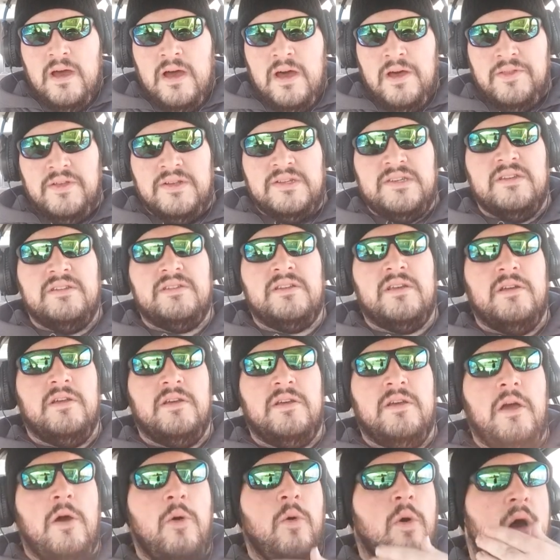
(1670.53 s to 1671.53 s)
This is going to
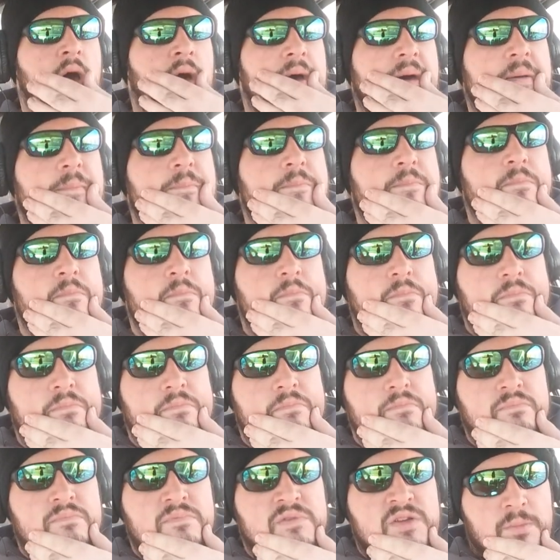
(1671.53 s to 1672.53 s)
go up
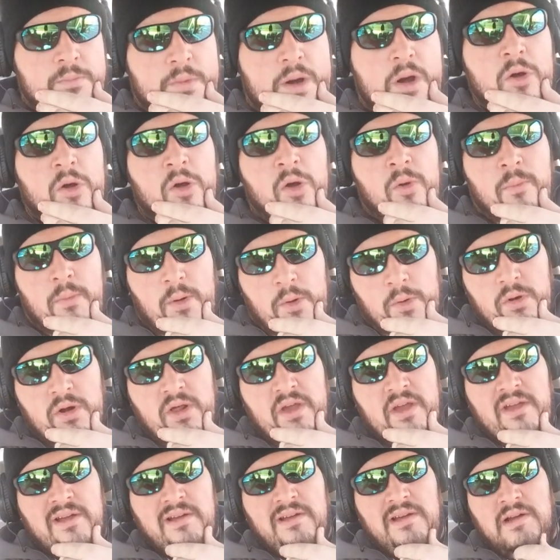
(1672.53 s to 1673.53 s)
tomorrow
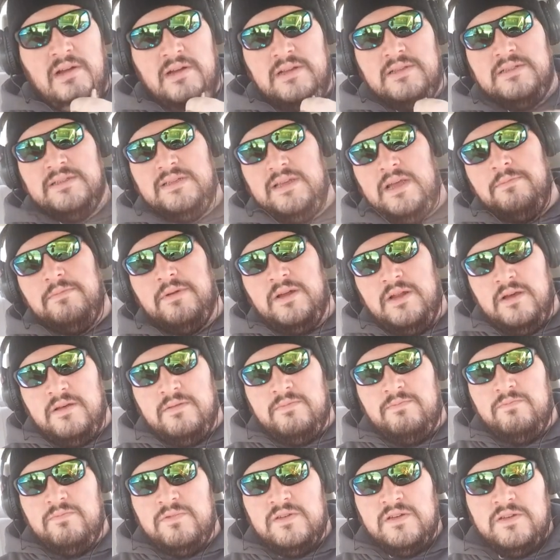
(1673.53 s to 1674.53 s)
morning, or I'm going
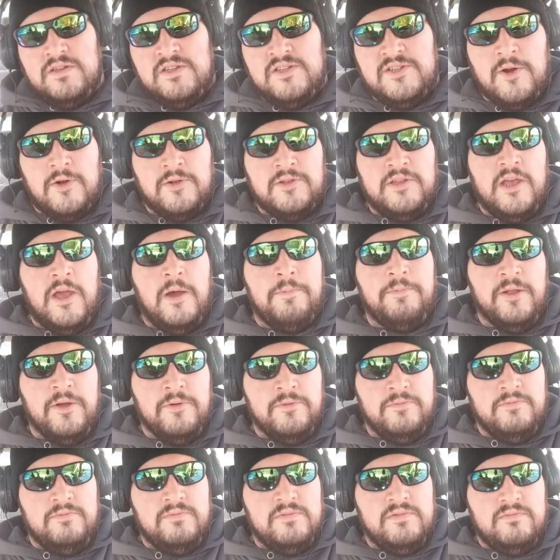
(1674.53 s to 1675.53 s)
to start the
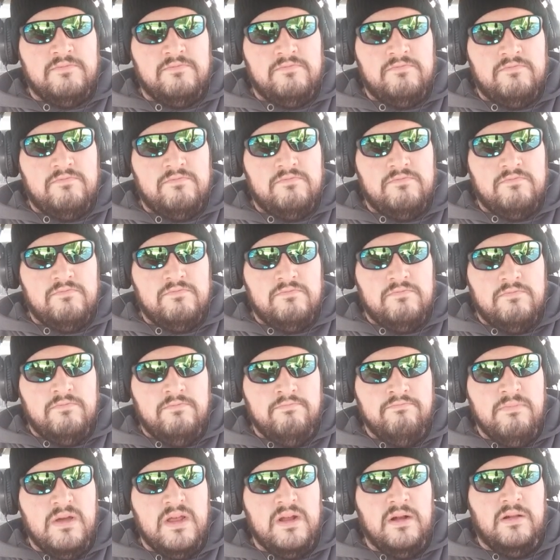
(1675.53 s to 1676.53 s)
upload
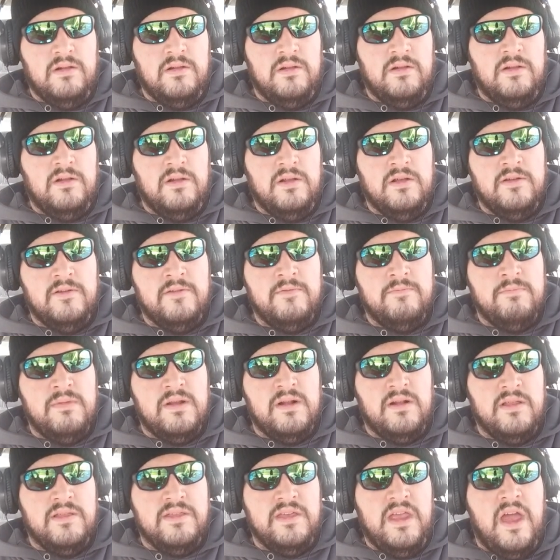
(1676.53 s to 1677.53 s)

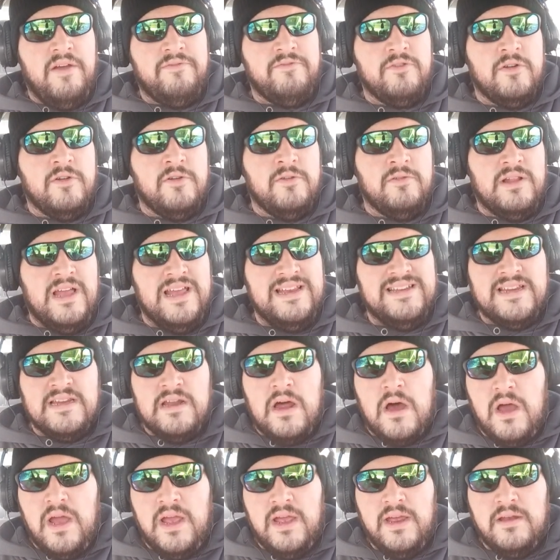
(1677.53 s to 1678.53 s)
middle of the afternoon, late
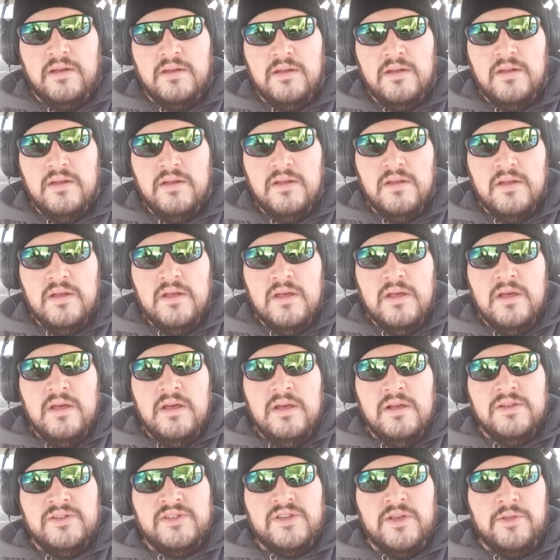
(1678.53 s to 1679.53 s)
tonight,
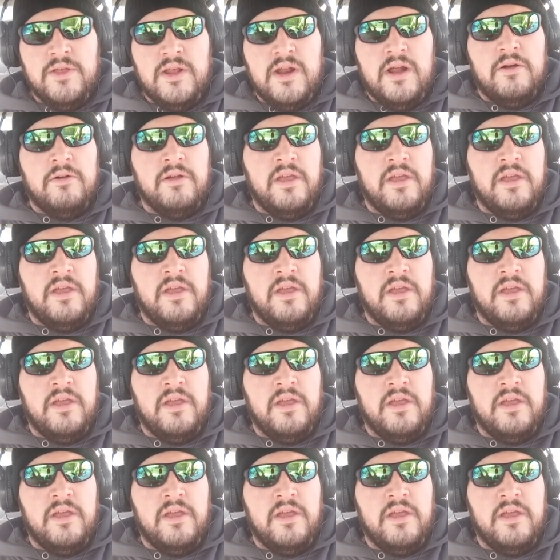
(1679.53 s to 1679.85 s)
so that I'll